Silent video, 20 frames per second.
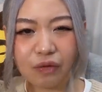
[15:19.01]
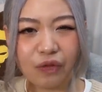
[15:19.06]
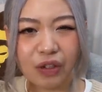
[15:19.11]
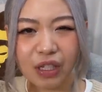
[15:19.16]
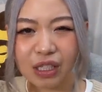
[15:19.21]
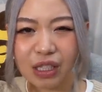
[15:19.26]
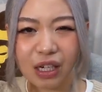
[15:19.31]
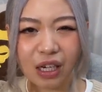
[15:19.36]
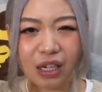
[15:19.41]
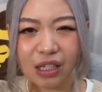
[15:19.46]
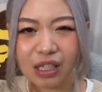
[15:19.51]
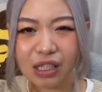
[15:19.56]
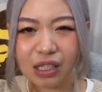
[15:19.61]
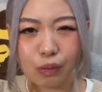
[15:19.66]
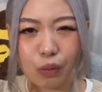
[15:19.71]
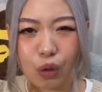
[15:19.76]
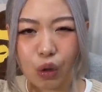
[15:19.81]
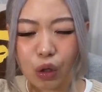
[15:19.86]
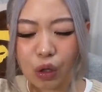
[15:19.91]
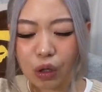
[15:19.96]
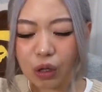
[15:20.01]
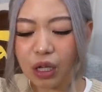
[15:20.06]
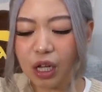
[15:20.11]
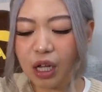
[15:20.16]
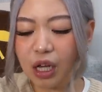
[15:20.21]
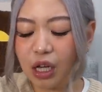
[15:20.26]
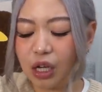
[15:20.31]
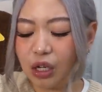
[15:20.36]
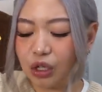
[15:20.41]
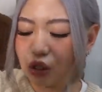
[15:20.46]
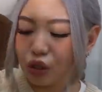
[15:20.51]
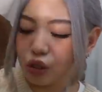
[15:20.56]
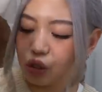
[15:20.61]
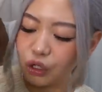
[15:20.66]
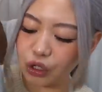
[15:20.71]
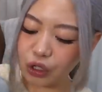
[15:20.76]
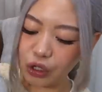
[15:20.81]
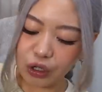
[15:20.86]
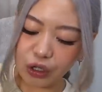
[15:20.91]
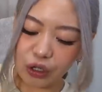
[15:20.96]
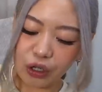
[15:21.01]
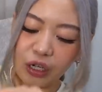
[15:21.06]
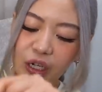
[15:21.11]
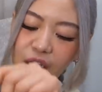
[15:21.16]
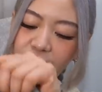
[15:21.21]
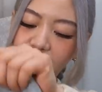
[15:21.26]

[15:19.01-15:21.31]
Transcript: fits kind of small. So